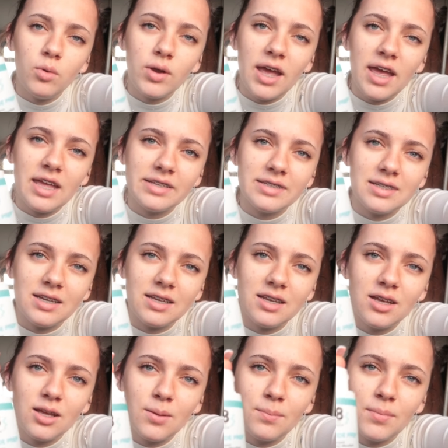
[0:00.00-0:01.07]
I bought
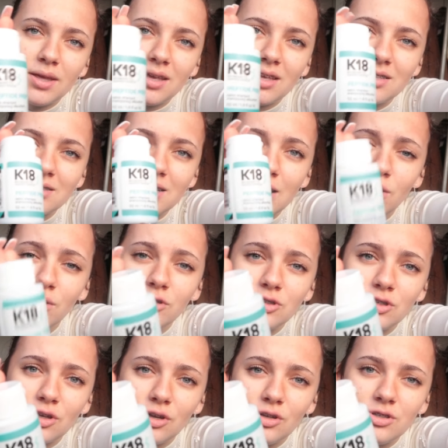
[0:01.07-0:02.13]
K18, because I know
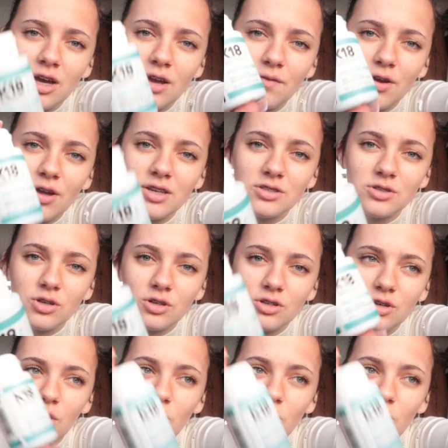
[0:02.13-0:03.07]
it's good, I've heard it's good.